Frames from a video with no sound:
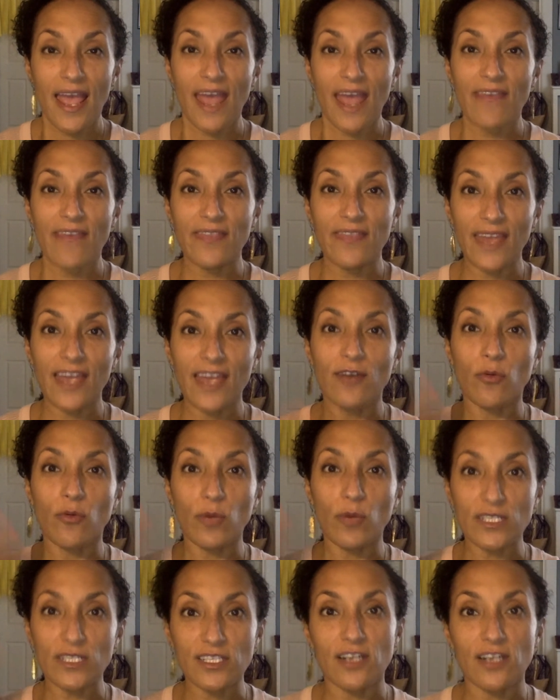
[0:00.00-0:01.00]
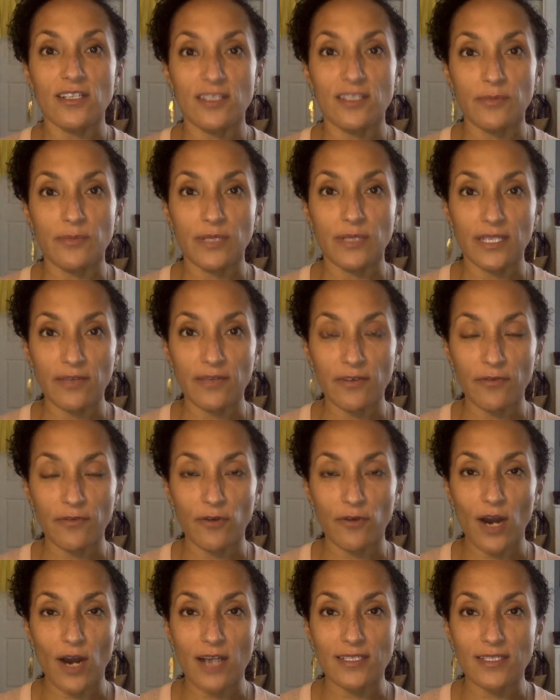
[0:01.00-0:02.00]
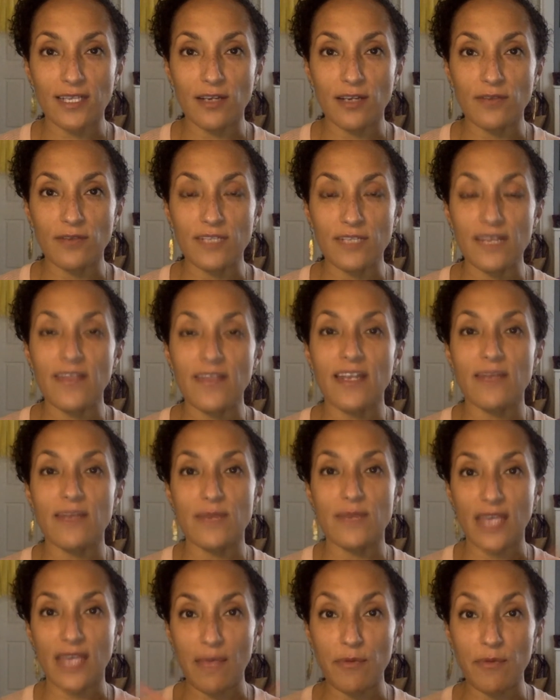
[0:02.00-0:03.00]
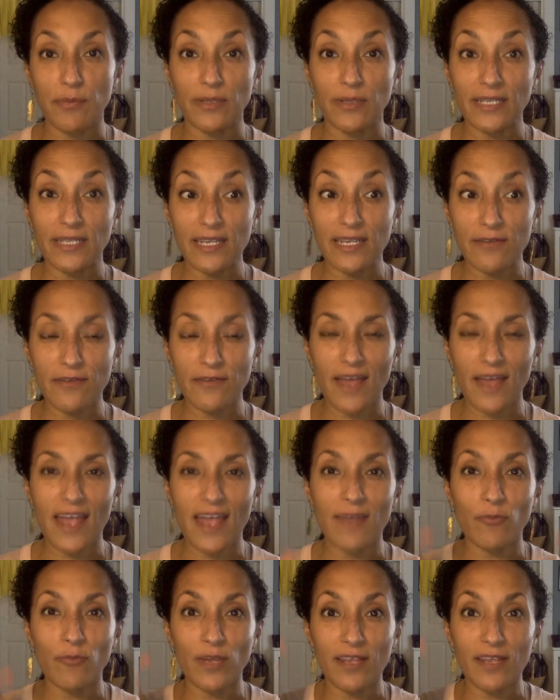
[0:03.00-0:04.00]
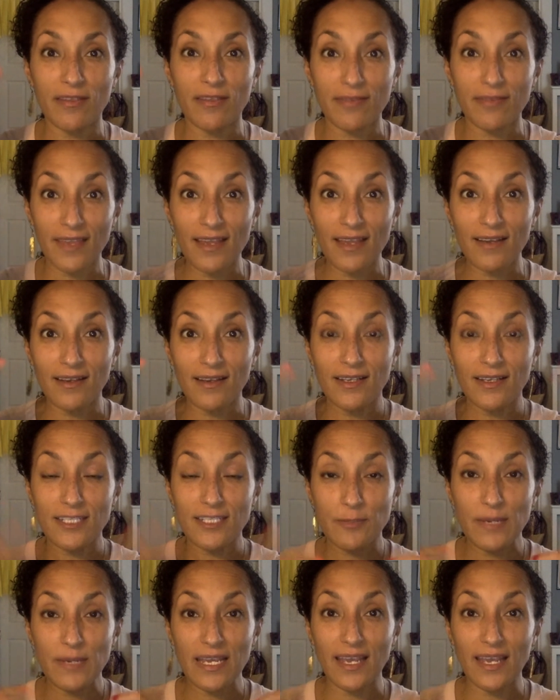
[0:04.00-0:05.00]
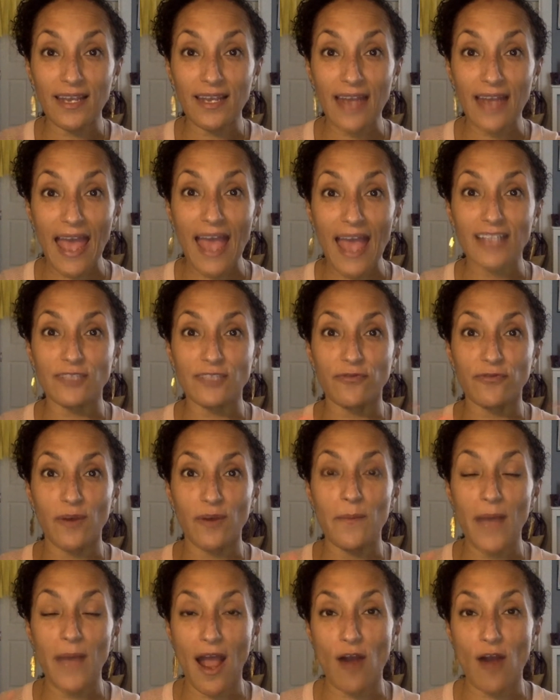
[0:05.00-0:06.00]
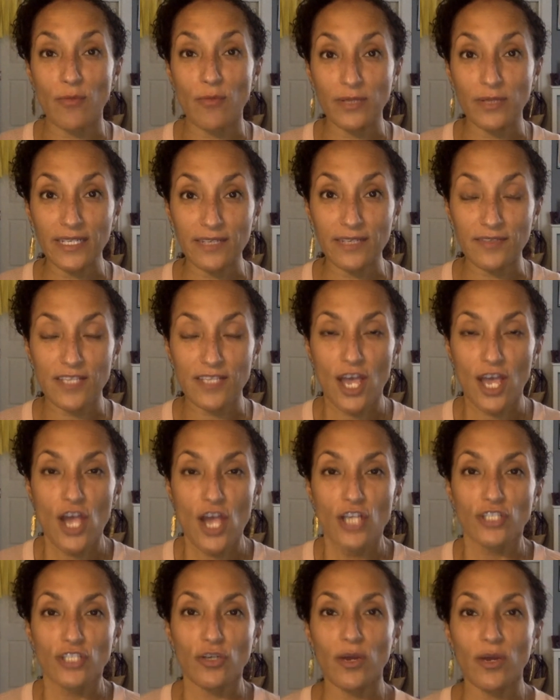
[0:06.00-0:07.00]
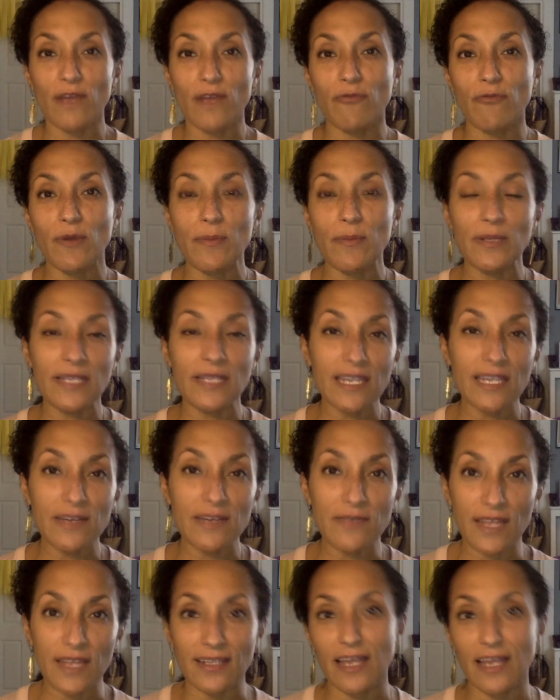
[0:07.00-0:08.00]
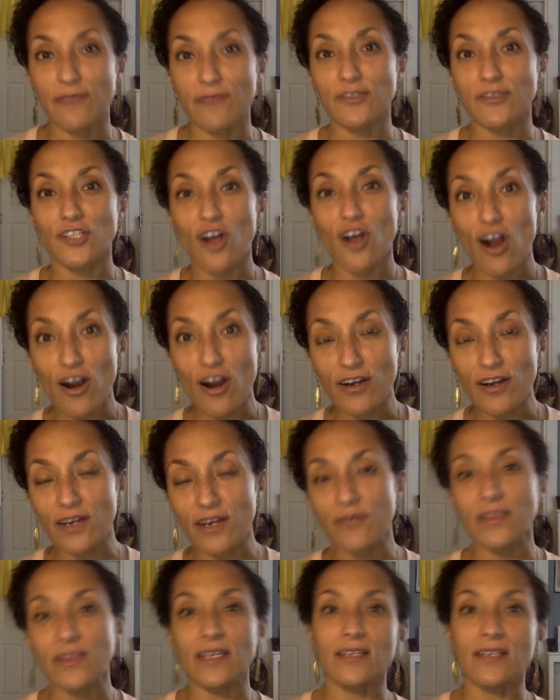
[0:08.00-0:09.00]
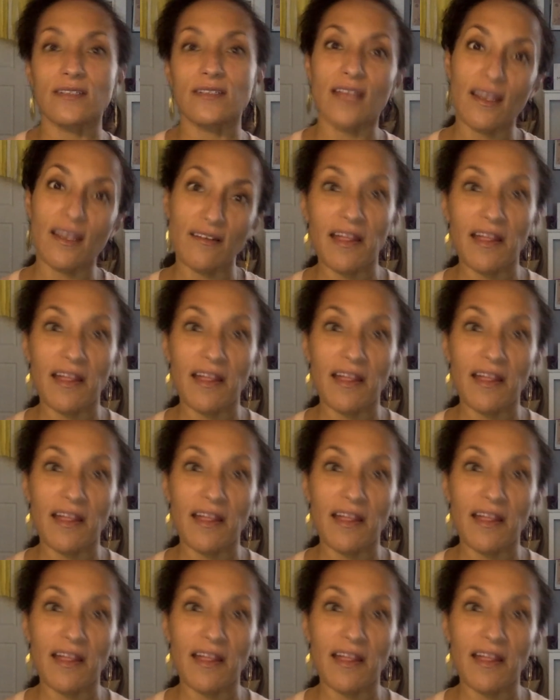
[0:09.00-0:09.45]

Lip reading: And then we started to believe it for ourselves. And then it became a belief, and we think, speak, and act from our beliefs. So if we believe that life is hard and everything is like,